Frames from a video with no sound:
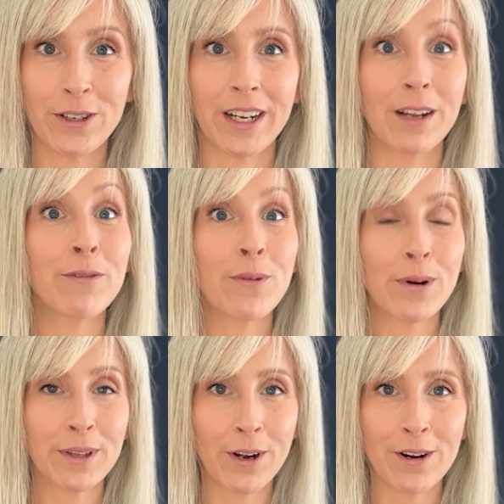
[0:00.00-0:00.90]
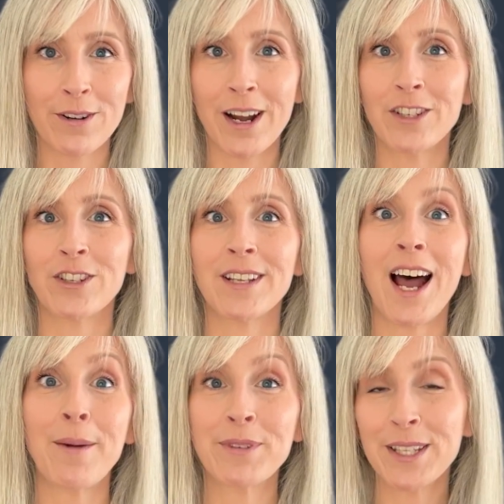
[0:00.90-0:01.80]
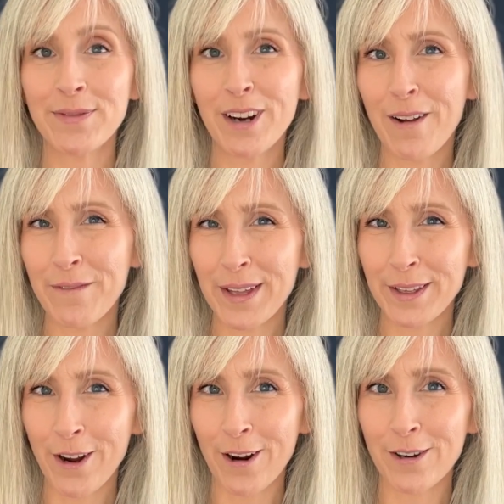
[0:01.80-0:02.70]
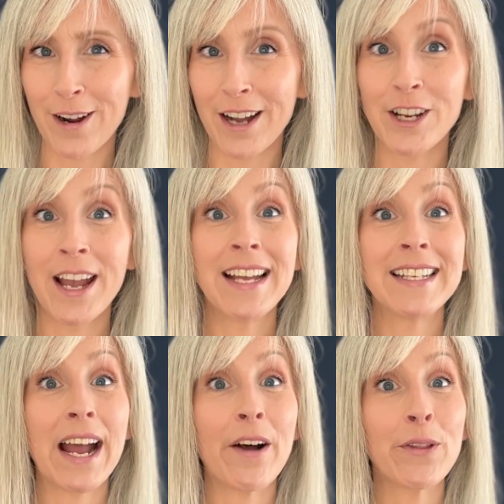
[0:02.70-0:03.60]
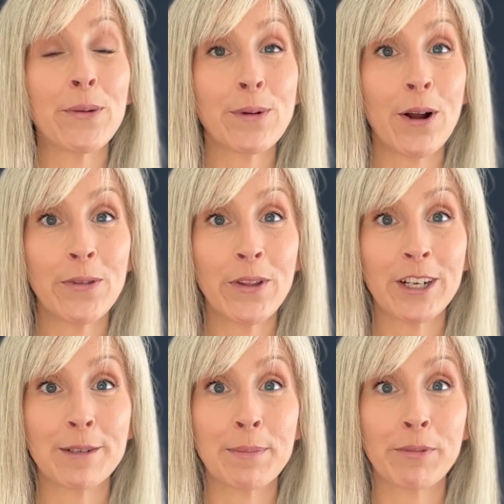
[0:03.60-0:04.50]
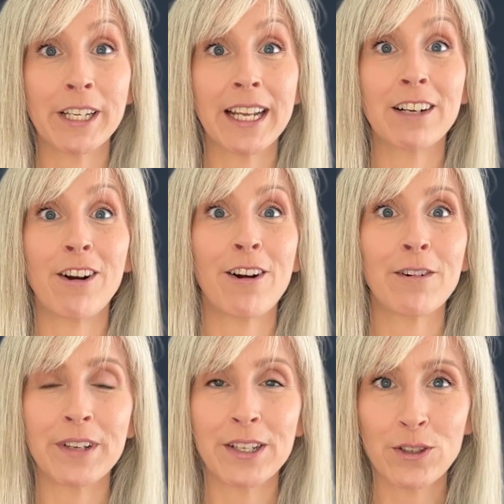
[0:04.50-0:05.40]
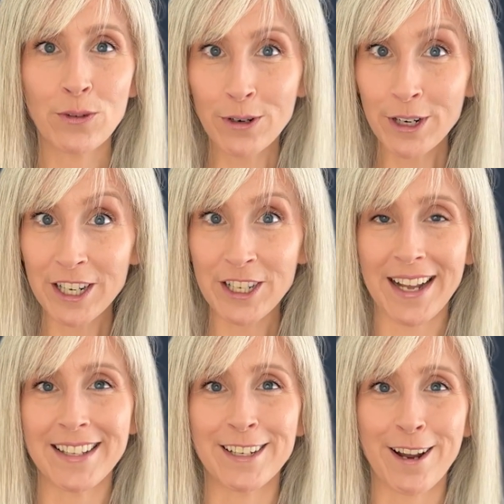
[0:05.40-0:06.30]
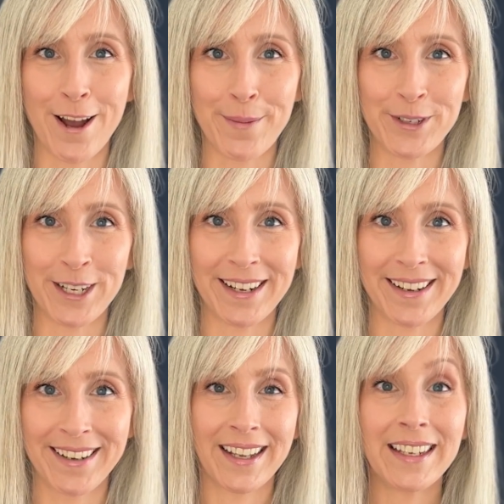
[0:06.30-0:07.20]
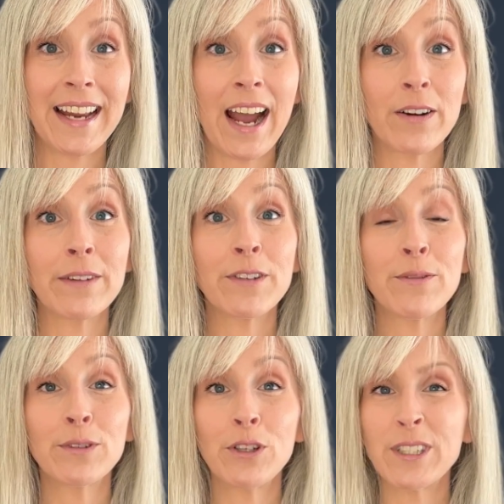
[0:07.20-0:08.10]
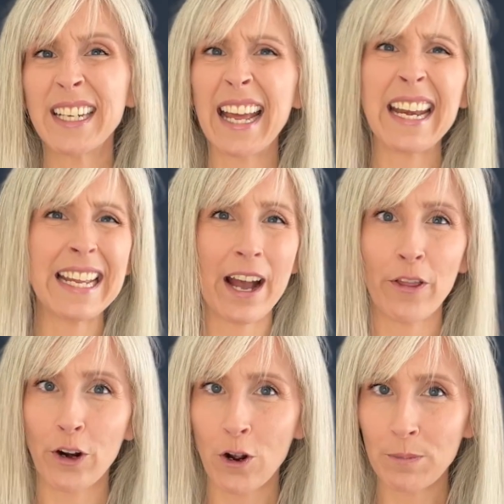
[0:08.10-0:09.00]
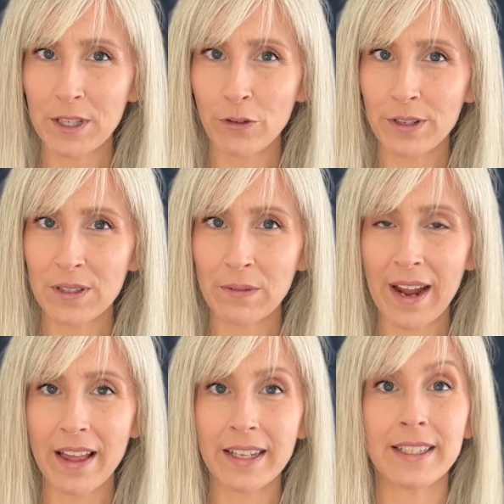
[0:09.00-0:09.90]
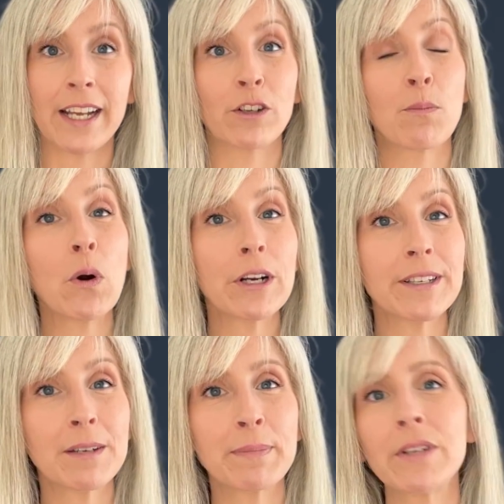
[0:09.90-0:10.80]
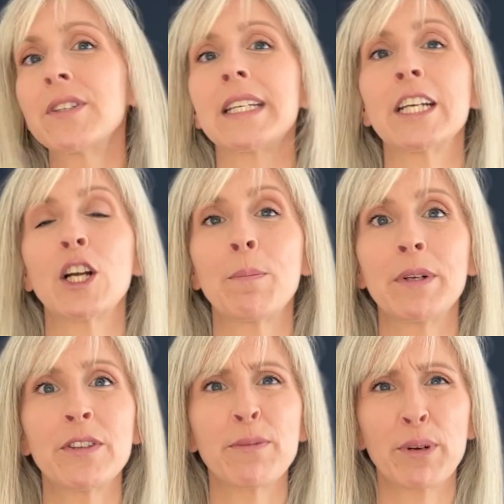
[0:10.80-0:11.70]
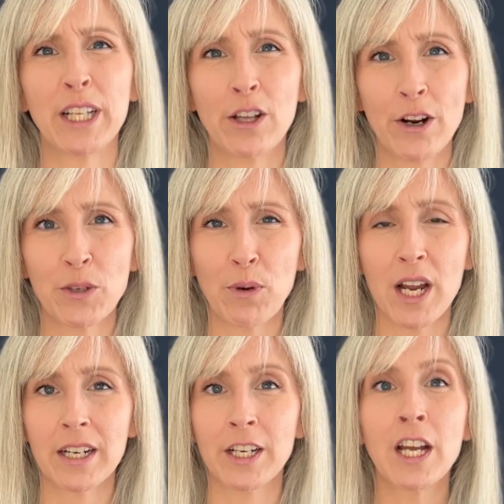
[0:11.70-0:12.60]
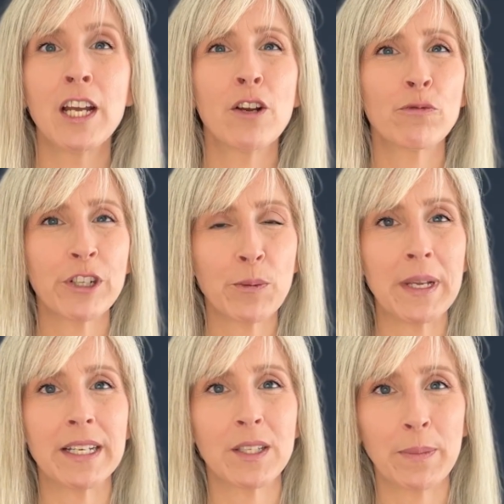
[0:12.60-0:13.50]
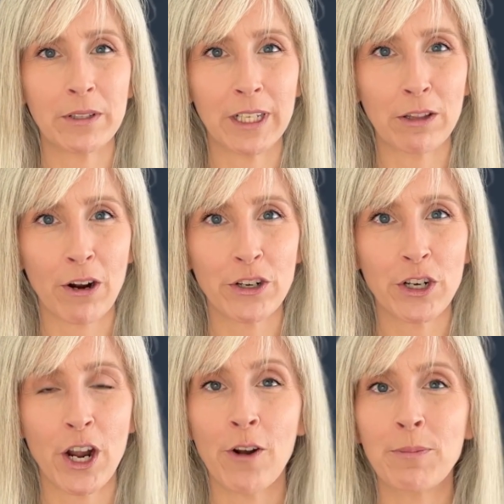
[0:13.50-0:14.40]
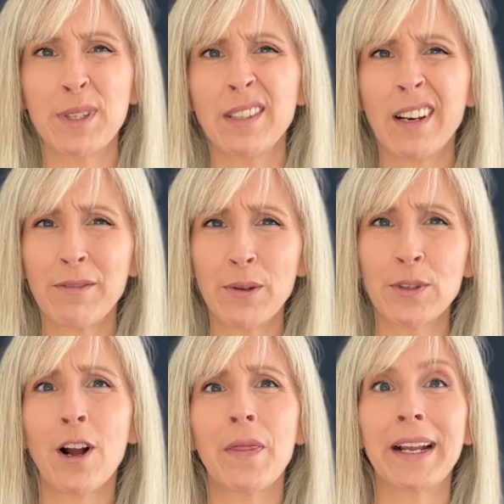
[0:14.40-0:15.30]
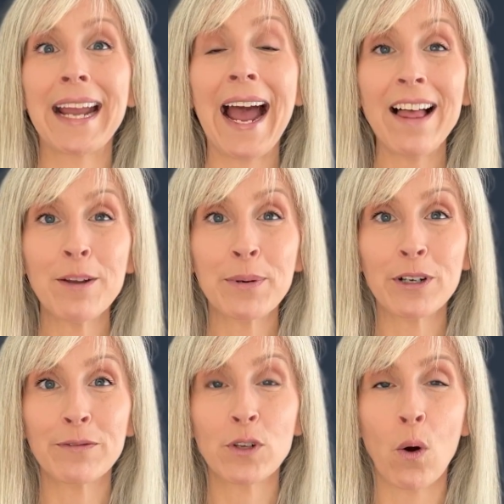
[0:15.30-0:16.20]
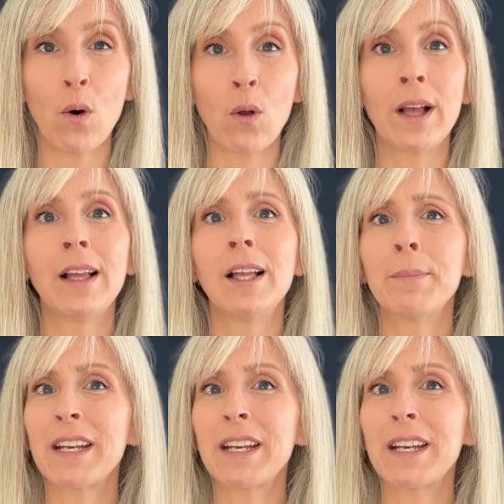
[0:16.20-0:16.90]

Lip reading: getting 4th car garages, options for a 5th car garage. Down the road, they're going to be bringing in RV storage as an option. Now, if you've looked at any other homes in Crystal Valley, Taylor Morrison builds in here and builds a pretty large product. Richmond is building larger homes. None of those are on the caliber of Toll, but